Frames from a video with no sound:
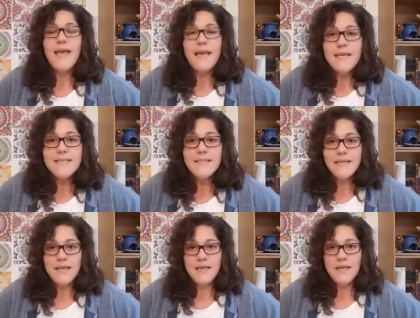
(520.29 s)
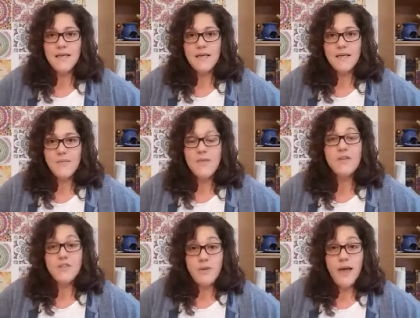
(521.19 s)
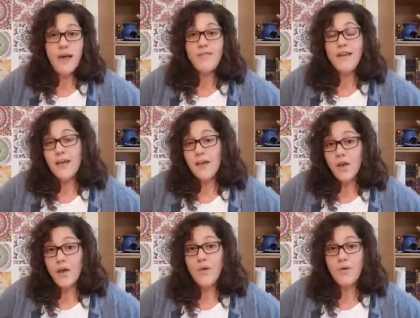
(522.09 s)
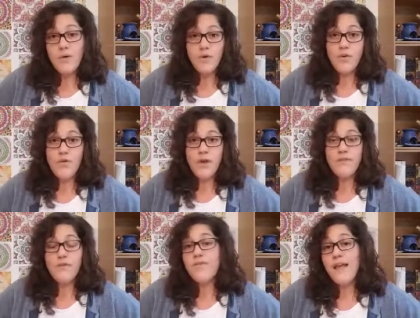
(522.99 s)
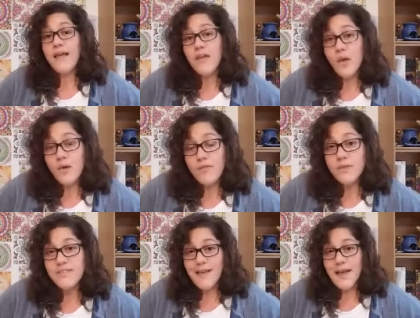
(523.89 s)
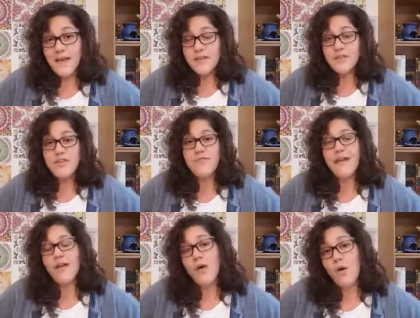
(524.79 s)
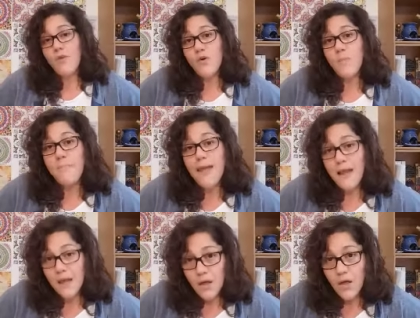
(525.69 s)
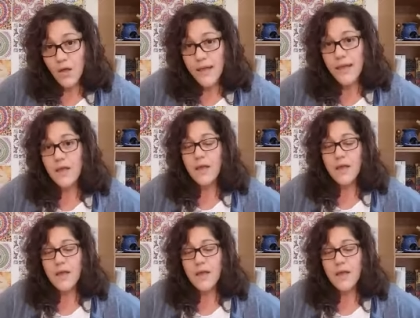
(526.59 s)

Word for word: Easily because you have let go of your grief. You've let go of your sadness. You've let go of your melancholy.